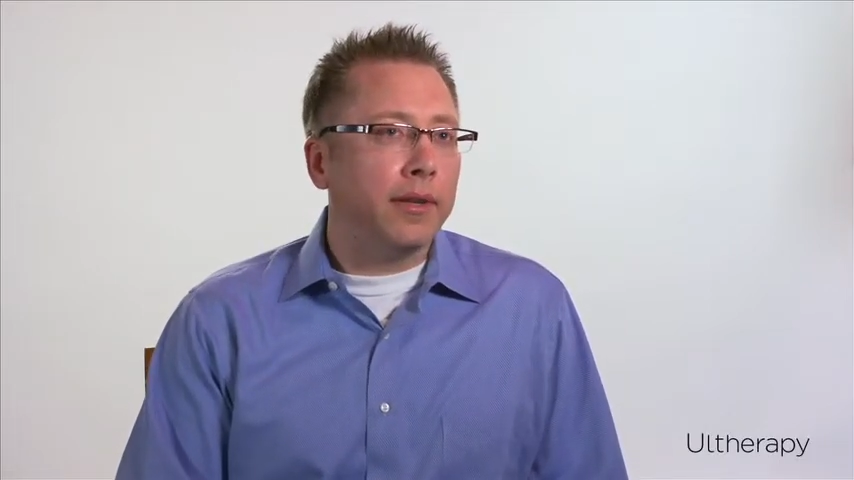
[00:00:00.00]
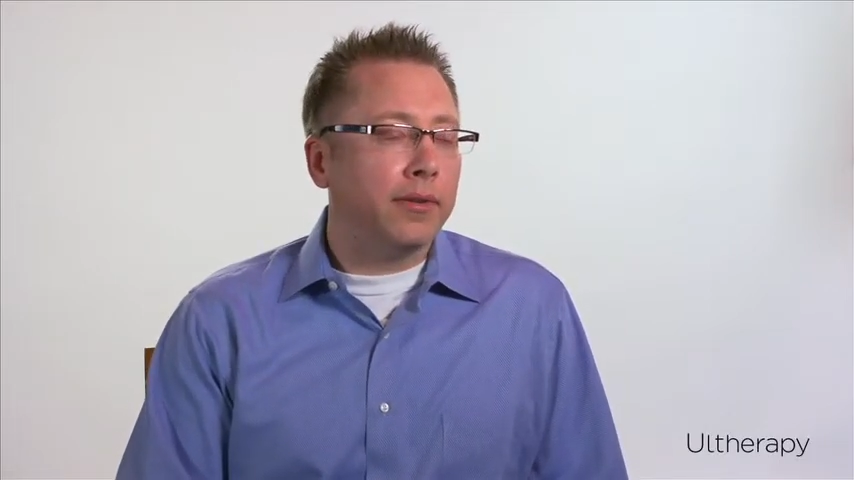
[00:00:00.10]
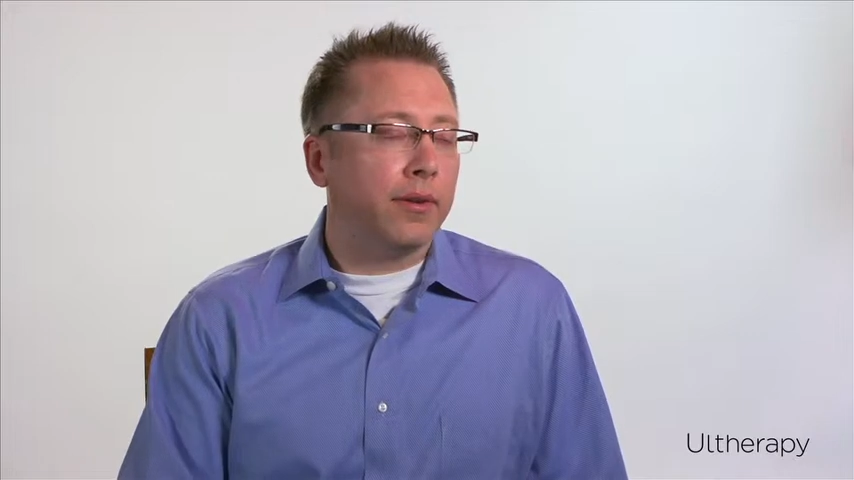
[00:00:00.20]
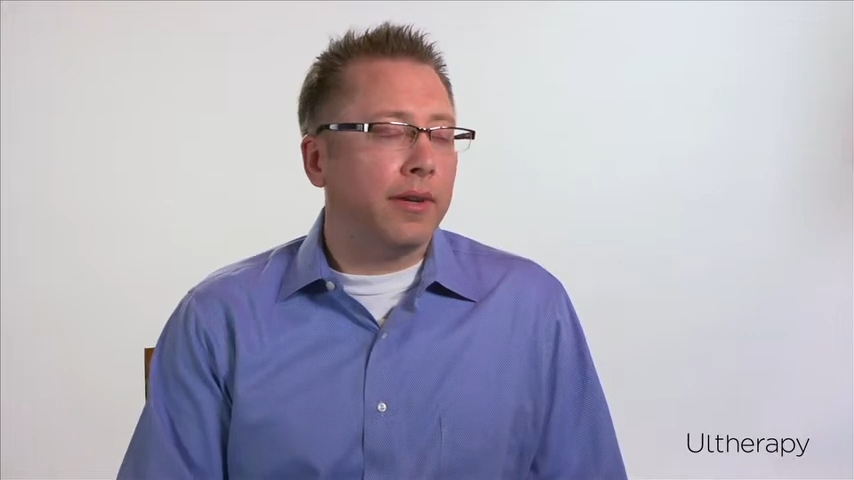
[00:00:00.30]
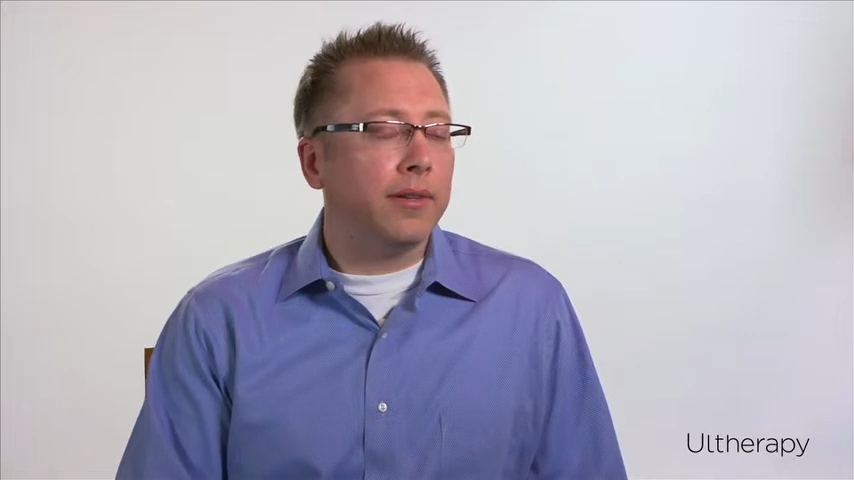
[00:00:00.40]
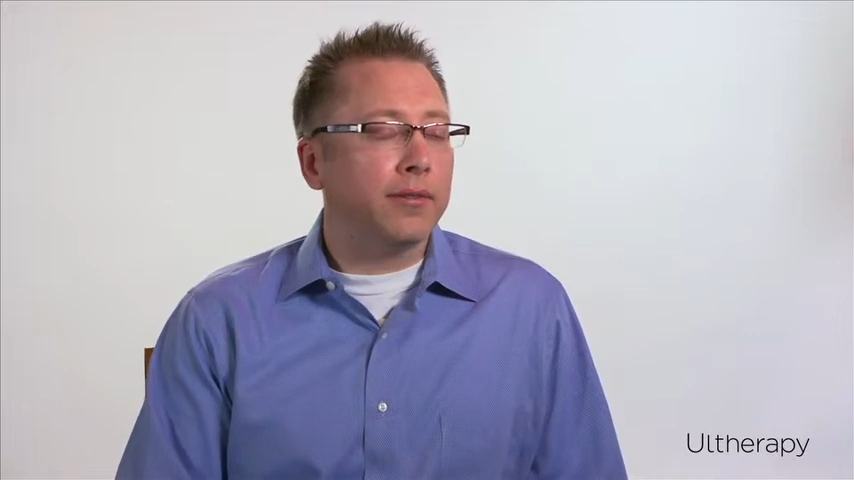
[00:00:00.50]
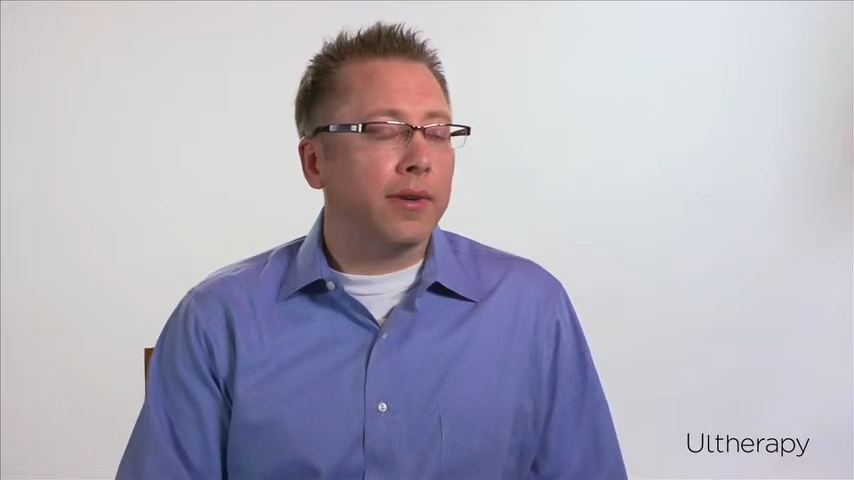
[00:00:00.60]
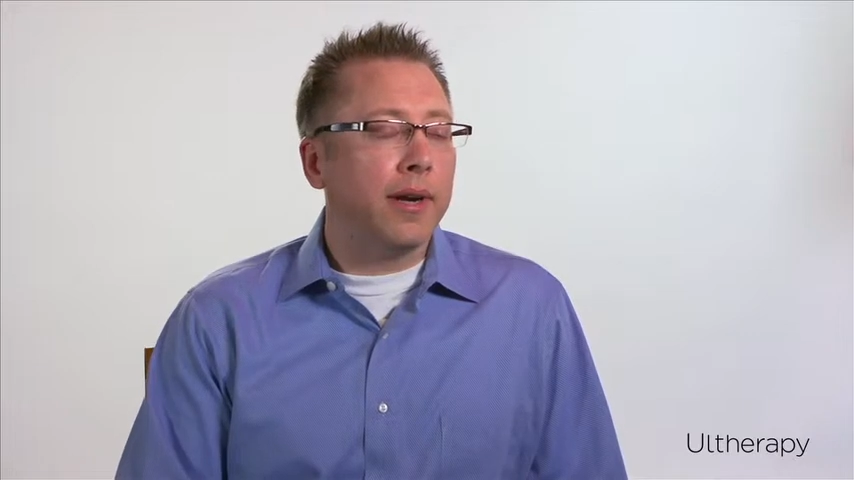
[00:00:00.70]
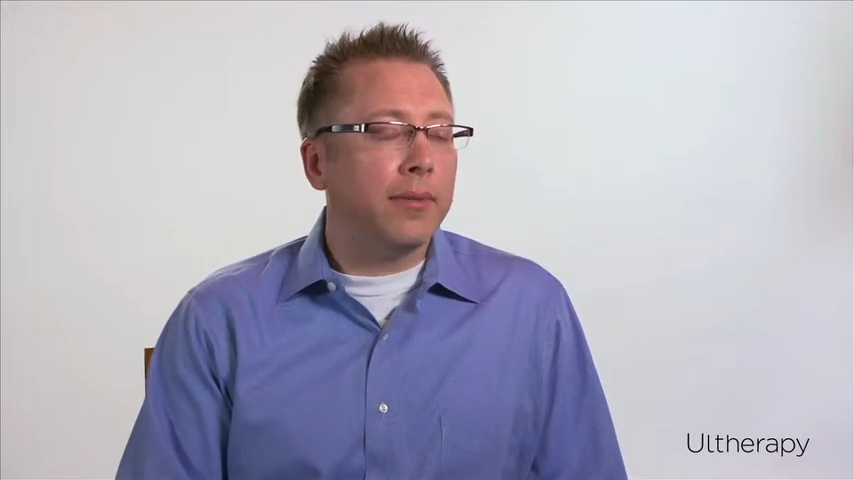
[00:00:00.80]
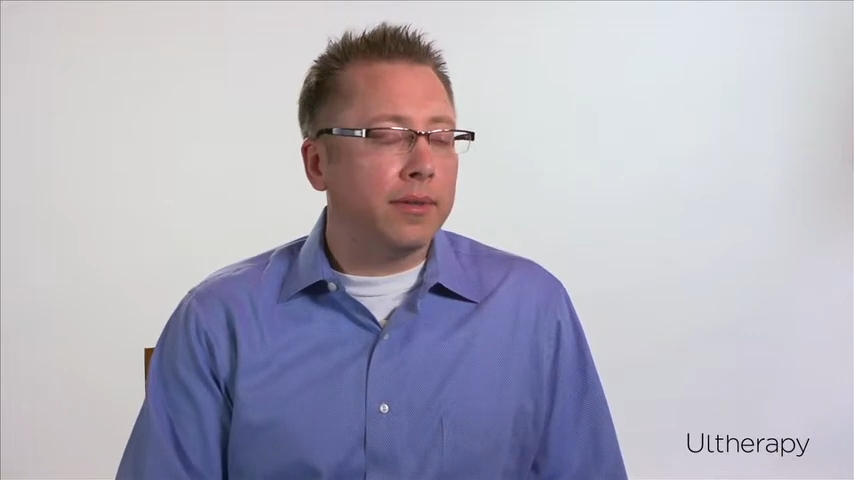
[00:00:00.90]
this or I
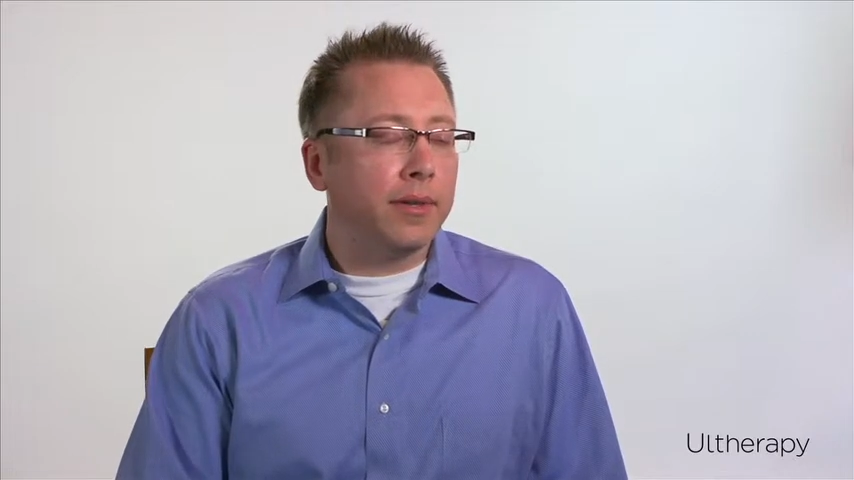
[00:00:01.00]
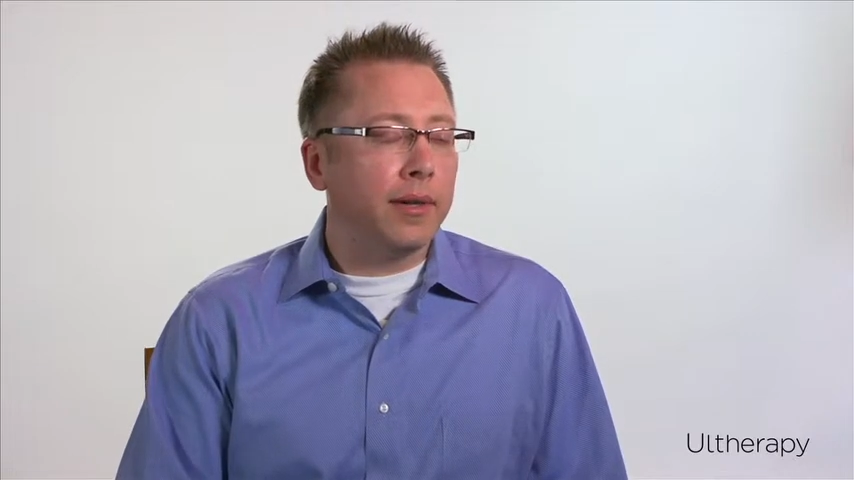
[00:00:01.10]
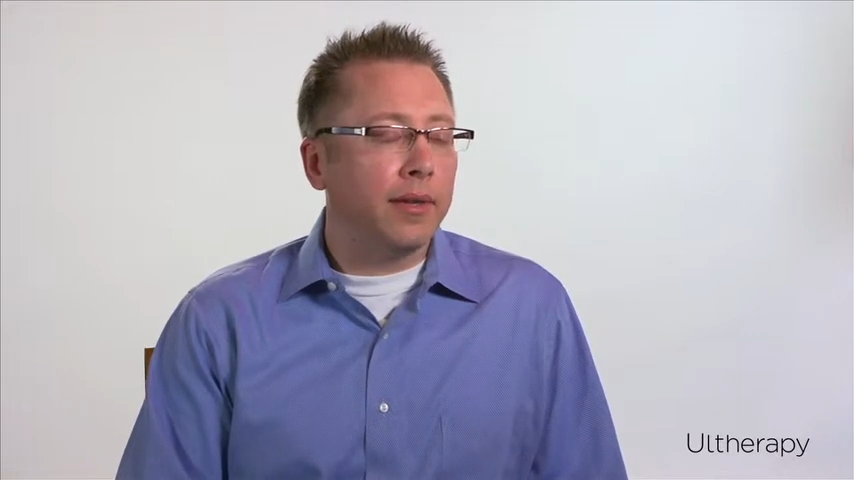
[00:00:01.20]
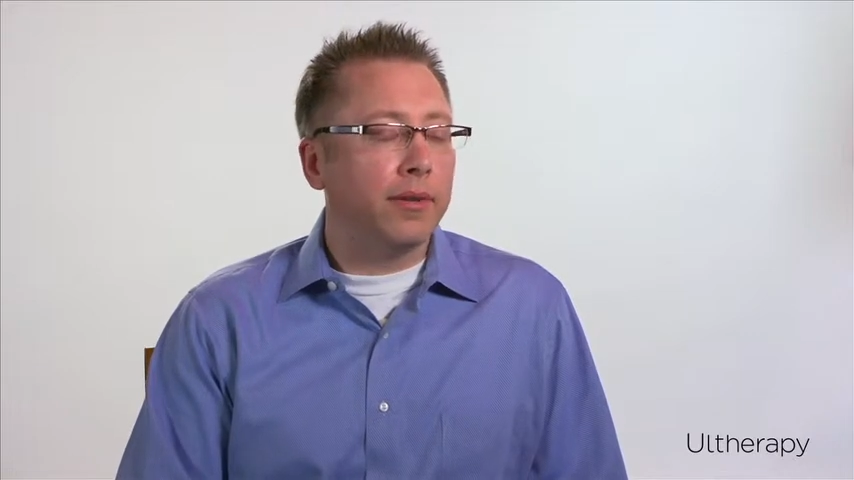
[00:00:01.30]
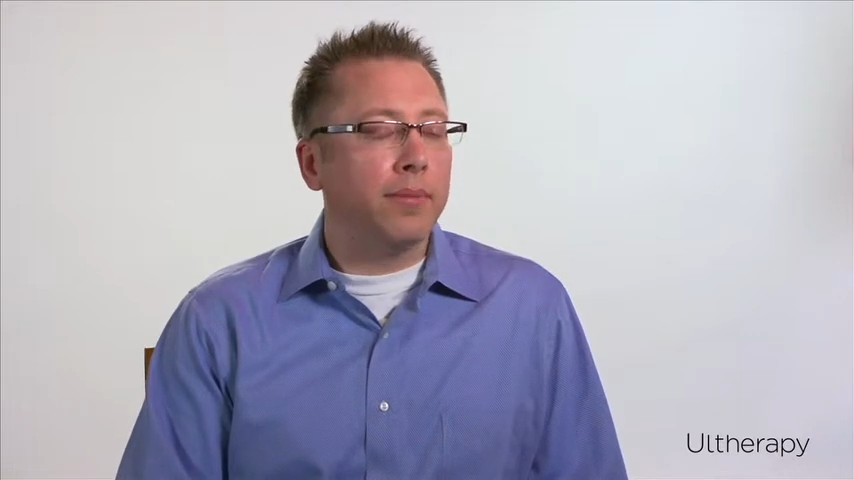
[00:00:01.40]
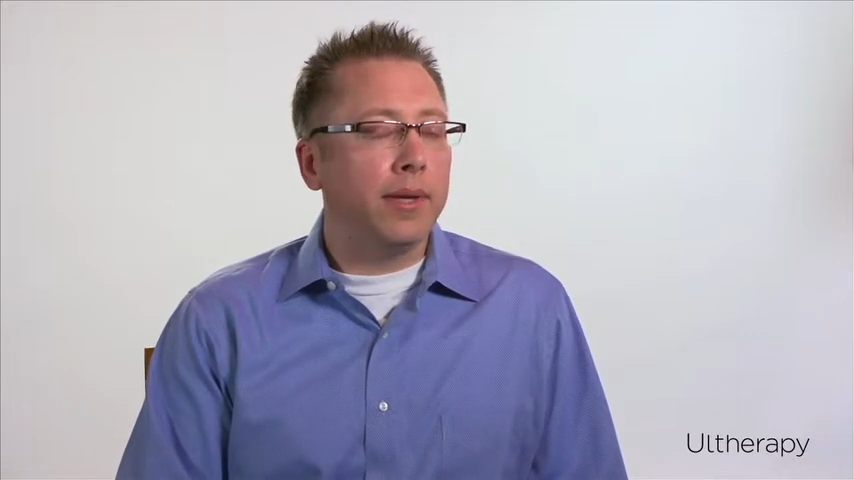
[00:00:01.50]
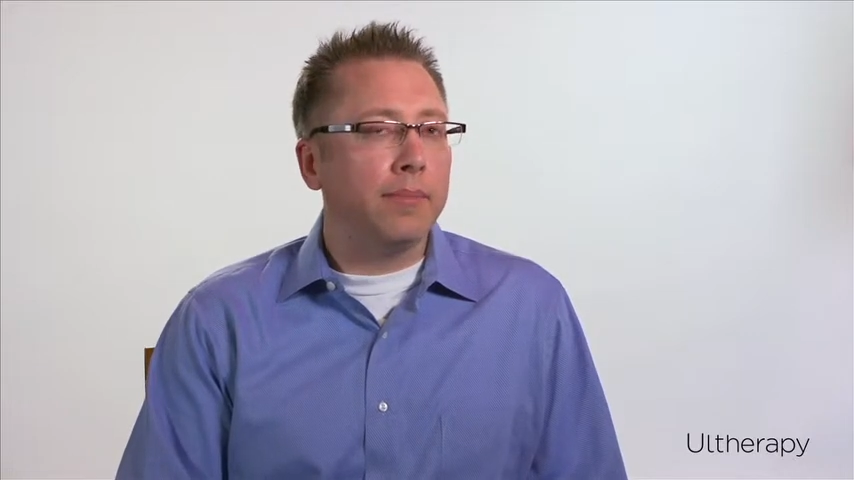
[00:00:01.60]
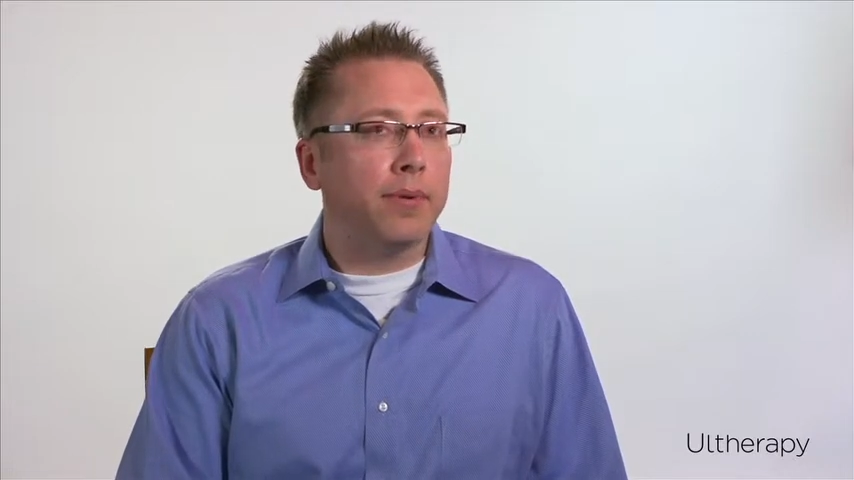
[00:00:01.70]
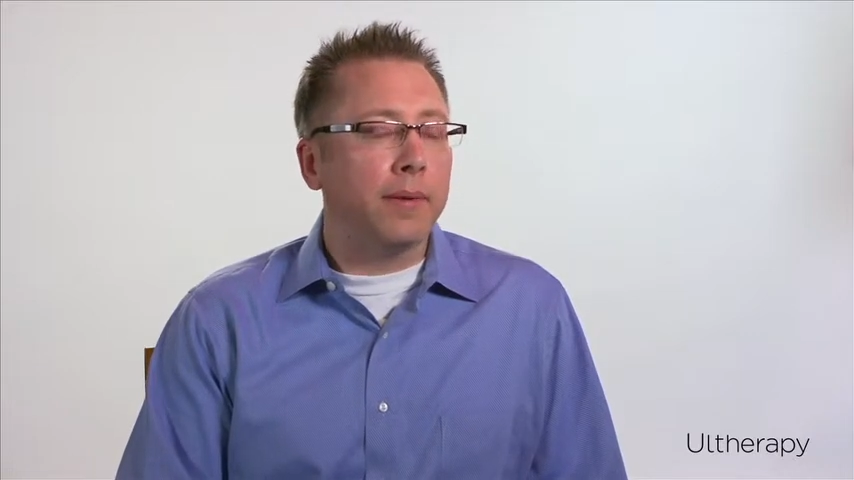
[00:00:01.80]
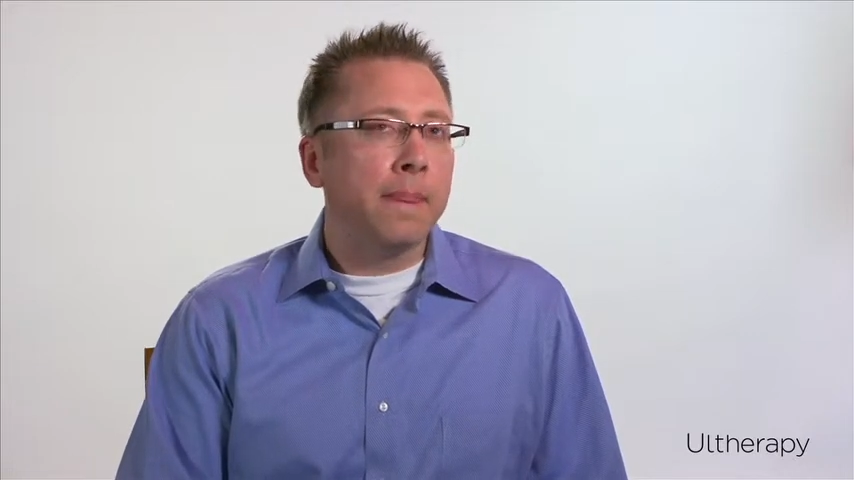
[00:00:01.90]
describe it to other
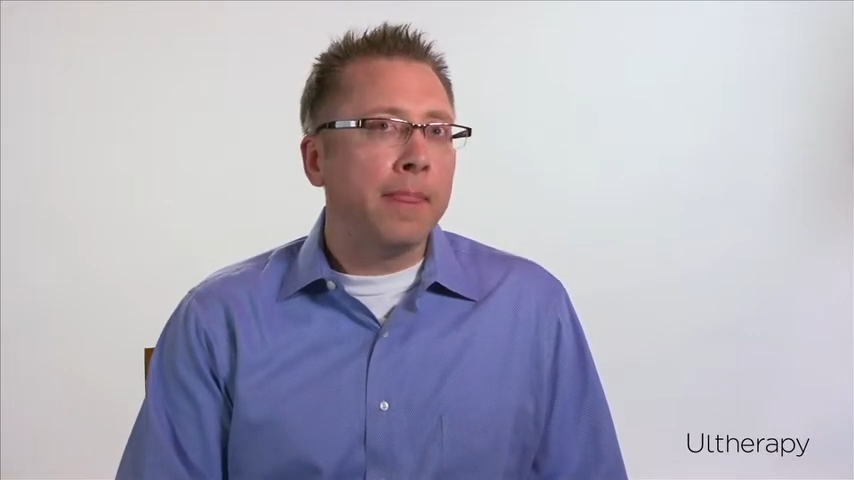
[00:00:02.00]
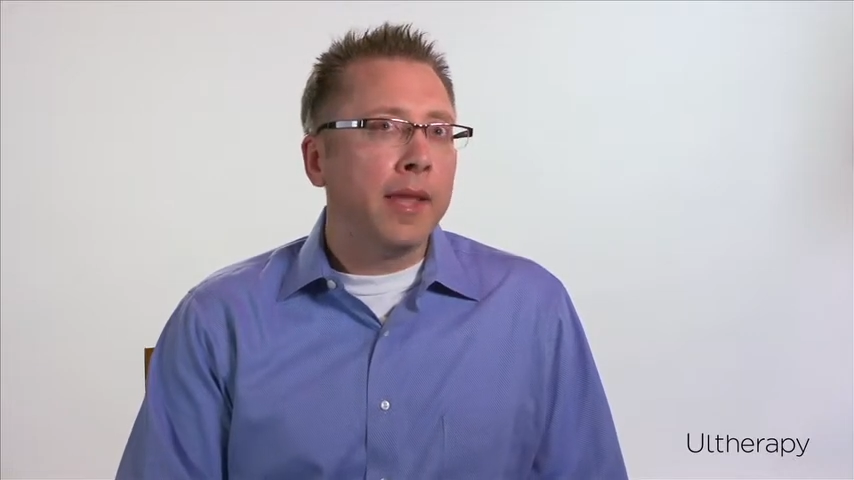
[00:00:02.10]
people,